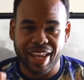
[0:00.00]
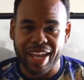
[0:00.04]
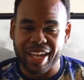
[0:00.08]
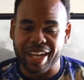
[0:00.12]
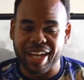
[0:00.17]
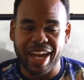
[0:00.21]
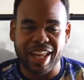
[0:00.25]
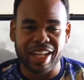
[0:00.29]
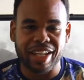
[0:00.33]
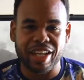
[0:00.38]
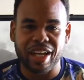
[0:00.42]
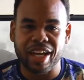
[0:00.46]

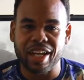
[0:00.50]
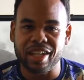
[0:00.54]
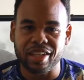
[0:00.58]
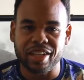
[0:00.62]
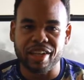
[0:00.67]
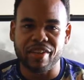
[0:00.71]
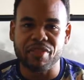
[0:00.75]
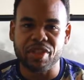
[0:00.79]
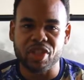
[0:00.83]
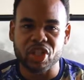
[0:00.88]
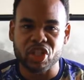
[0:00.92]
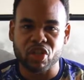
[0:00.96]
I
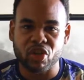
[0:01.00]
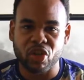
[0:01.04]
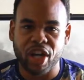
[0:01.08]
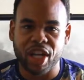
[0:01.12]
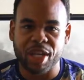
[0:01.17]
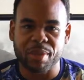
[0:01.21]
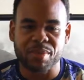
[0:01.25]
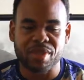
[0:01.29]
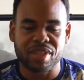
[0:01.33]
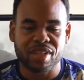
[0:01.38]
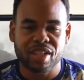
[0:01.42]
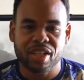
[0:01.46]
love the
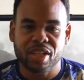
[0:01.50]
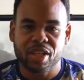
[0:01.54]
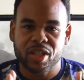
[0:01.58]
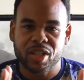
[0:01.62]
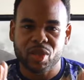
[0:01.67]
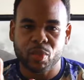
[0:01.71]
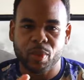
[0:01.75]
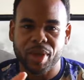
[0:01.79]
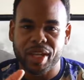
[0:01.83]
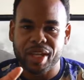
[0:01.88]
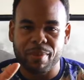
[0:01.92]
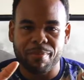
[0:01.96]
stripes,
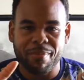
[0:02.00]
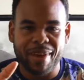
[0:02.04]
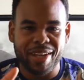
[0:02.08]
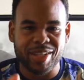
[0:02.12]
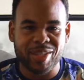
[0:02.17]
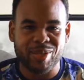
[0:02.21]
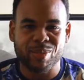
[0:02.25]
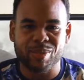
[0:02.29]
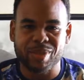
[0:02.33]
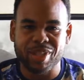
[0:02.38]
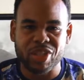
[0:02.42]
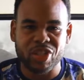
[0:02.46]
the way it
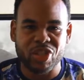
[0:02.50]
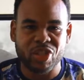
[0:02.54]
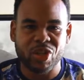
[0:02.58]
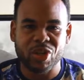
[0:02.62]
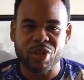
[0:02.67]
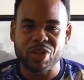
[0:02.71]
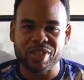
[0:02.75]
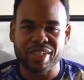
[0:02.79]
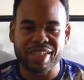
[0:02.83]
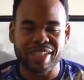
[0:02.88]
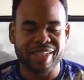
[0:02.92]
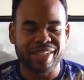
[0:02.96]
matches with the
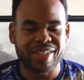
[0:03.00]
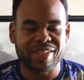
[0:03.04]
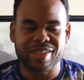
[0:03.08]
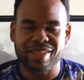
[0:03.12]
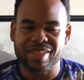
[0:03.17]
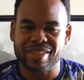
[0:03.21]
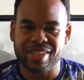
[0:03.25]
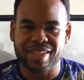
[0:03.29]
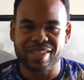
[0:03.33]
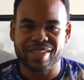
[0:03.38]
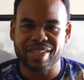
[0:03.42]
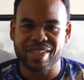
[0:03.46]
jersey. It's
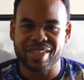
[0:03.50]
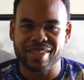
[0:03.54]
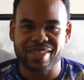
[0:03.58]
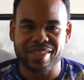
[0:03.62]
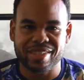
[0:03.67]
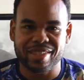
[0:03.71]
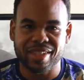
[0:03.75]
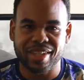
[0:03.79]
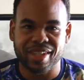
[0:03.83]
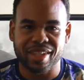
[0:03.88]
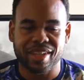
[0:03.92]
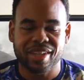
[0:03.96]
just, it's
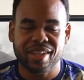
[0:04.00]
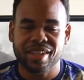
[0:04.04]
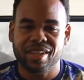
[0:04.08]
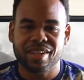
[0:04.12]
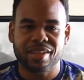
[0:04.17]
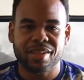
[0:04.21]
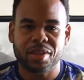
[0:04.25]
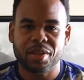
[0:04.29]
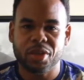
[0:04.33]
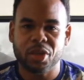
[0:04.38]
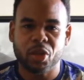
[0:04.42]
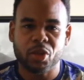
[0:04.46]
sick,
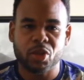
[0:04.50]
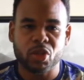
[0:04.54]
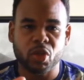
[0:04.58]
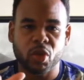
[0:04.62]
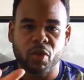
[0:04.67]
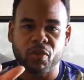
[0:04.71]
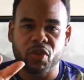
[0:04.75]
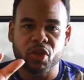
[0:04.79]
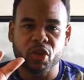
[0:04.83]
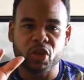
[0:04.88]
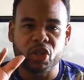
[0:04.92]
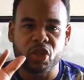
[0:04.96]
So
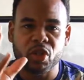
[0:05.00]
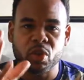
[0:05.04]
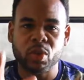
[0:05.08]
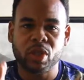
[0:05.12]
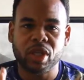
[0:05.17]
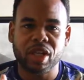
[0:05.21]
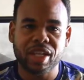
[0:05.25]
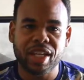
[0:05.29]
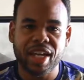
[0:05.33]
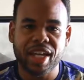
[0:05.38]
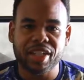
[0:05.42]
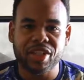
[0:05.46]
if you're a shoe
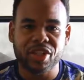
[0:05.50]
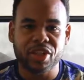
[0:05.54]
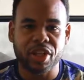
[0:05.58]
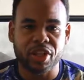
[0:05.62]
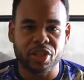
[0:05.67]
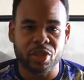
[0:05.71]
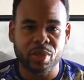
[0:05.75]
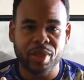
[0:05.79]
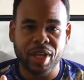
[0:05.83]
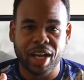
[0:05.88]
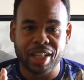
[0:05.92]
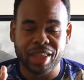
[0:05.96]
collector
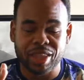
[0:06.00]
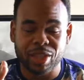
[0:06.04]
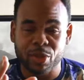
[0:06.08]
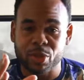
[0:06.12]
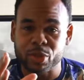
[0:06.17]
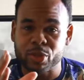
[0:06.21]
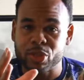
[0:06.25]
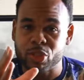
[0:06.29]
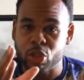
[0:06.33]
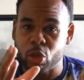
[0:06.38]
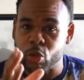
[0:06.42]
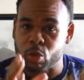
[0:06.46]
and you got
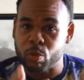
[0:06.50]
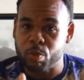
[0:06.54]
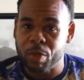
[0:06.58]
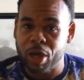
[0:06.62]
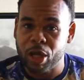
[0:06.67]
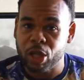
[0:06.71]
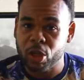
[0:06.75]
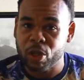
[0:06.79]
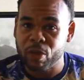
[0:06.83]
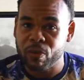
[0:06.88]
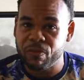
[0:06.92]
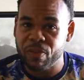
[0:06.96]
those
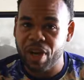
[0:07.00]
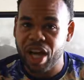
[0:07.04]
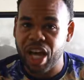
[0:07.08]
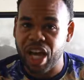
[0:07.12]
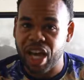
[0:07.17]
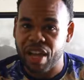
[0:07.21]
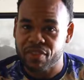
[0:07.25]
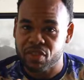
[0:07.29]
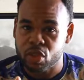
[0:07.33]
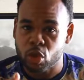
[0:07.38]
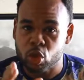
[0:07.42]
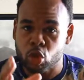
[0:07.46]
mellow
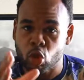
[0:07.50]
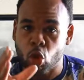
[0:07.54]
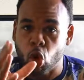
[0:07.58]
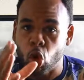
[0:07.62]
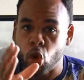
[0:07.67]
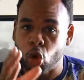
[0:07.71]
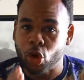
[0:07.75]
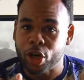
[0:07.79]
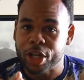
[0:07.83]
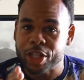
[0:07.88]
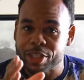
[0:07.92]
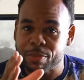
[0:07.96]
5s, those
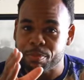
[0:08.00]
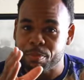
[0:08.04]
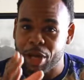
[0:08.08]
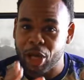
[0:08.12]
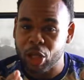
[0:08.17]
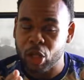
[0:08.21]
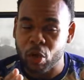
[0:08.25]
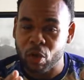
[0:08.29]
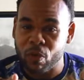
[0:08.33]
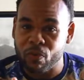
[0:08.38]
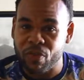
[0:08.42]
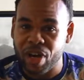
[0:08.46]
orange
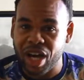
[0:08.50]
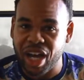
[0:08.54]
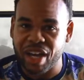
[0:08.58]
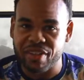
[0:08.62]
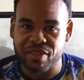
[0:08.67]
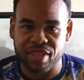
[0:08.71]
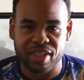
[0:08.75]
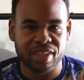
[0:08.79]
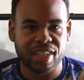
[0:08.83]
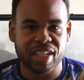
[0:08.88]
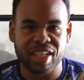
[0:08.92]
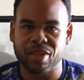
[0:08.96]
mellow
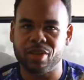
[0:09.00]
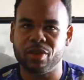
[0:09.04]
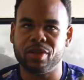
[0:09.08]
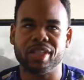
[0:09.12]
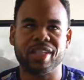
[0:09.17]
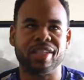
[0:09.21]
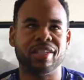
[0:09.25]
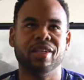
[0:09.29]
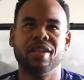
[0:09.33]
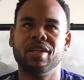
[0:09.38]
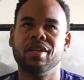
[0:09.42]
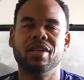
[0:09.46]
5s, I think
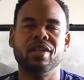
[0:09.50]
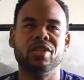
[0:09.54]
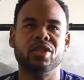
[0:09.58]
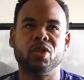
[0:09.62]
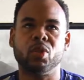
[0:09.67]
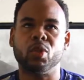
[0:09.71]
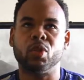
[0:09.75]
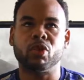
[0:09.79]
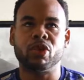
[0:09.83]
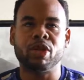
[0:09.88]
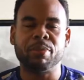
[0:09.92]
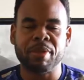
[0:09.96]
only
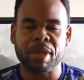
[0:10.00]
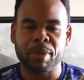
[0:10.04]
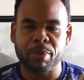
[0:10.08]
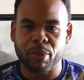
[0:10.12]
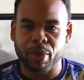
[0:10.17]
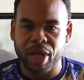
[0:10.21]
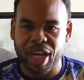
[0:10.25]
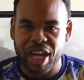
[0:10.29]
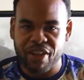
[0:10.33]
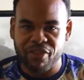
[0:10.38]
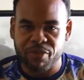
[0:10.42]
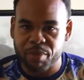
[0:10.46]
2 or 3
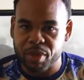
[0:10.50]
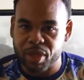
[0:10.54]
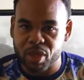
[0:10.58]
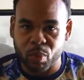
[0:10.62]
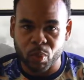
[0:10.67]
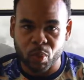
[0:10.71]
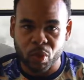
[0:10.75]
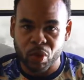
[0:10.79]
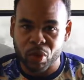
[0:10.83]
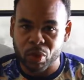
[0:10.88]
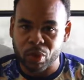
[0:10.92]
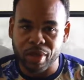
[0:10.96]
people have them in
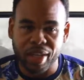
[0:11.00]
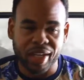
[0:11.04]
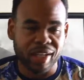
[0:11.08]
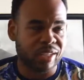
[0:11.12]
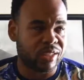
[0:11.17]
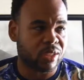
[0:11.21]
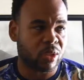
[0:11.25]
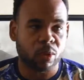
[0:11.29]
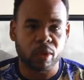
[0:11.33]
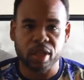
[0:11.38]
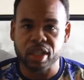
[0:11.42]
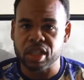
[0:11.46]
the world, like
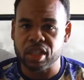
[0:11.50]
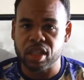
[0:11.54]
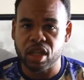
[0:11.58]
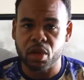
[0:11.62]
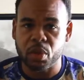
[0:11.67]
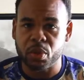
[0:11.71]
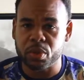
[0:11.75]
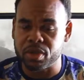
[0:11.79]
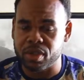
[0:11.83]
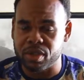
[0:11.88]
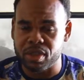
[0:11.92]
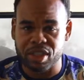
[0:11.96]
solely
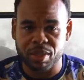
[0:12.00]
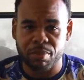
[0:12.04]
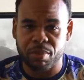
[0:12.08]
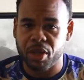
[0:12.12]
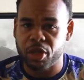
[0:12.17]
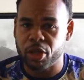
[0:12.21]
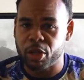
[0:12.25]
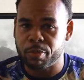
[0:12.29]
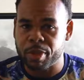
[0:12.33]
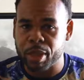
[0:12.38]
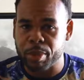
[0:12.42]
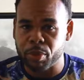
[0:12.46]
Ghost and some
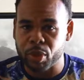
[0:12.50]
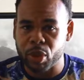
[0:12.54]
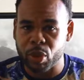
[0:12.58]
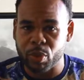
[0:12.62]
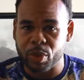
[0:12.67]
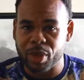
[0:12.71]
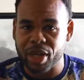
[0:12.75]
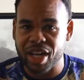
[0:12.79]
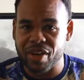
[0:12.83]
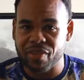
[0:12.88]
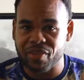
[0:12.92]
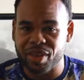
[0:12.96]
other people or
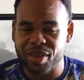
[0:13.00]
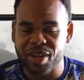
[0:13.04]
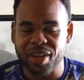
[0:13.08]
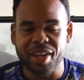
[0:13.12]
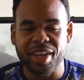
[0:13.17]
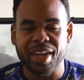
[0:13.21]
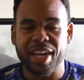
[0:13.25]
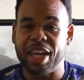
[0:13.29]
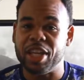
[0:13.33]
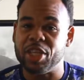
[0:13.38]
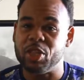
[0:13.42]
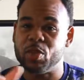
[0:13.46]
whatever,
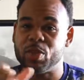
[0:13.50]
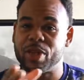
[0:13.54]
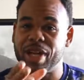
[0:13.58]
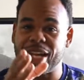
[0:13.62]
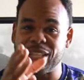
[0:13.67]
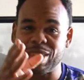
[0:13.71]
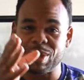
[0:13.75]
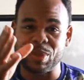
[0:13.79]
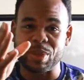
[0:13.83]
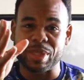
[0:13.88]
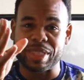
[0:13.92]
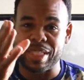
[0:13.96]
and you
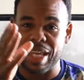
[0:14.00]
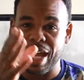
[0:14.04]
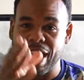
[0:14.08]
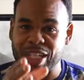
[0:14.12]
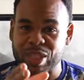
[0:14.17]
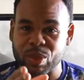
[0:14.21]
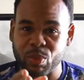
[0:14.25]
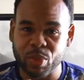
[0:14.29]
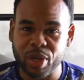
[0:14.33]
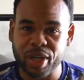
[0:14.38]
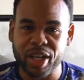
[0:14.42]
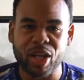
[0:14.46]
got those
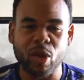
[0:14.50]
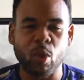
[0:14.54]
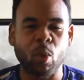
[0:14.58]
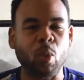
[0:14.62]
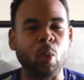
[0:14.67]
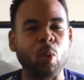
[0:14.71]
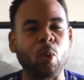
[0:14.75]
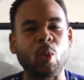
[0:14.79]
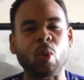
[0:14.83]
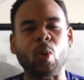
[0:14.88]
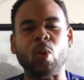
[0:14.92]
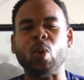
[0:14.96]
socks with it,
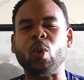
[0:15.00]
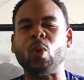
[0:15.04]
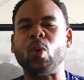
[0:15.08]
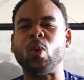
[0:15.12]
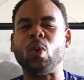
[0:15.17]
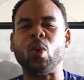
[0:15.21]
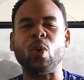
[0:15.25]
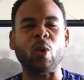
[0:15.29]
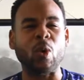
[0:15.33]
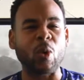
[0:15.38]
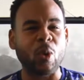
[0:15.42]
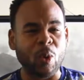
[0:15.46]

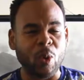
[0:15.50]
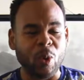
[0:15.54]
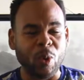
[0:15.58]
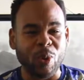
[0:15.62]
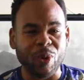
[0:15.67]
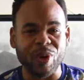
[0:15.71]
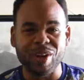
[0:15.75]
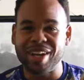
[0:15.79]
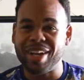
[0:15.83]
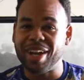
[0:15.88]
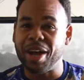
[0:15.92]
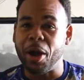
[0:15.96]

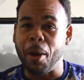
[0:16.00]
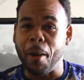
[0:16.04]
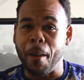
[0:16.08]
woo,